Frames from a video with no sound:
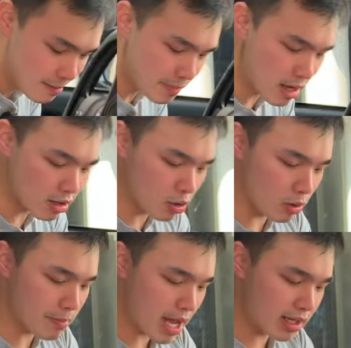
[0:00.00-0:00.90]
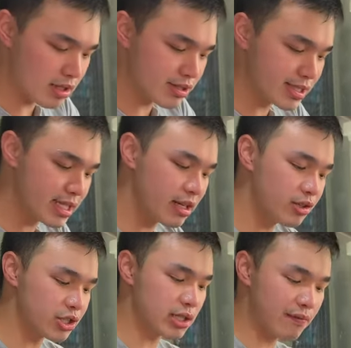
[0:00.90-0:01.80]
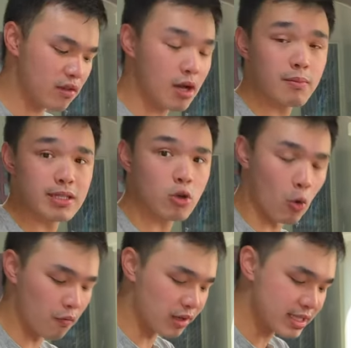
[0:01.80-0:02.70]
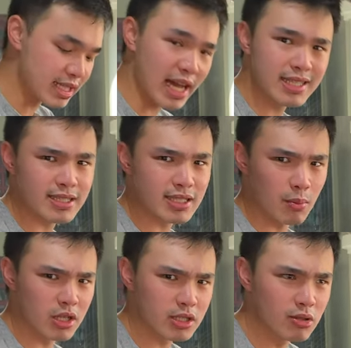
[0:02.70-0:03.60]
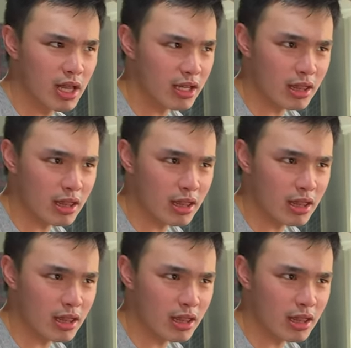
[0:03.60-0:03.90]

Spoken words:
Now going back here in the center, your shift knob, it's oversized. It's similar to like the